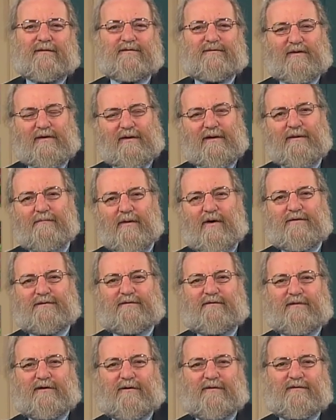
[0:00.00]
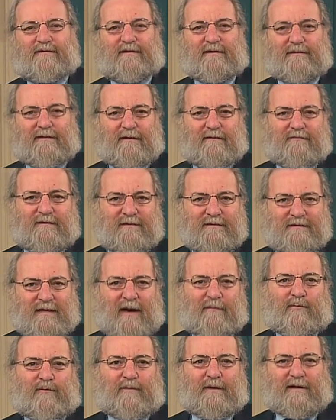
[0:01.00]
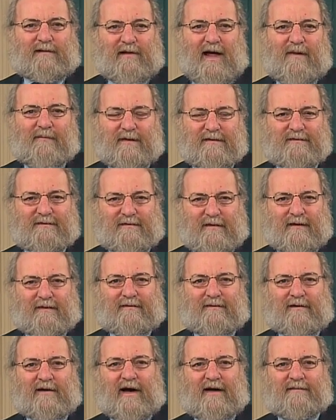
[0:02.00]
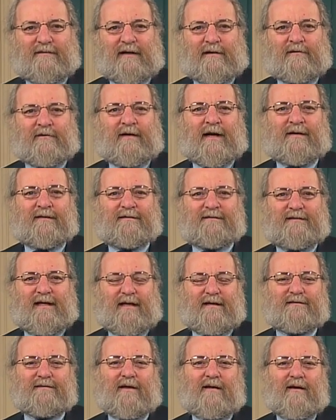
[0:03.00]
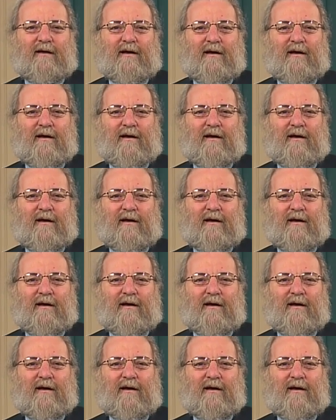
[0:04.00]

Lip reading: certainly most of those that live in temperate climates like the continental United States,